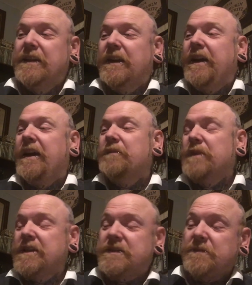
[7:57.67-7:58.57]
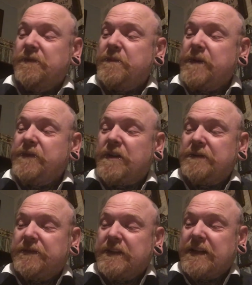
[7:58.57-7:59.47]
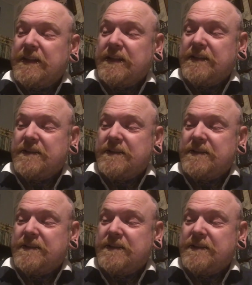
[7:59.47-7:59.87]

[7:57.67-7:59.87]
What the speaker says: And some of them I've got for like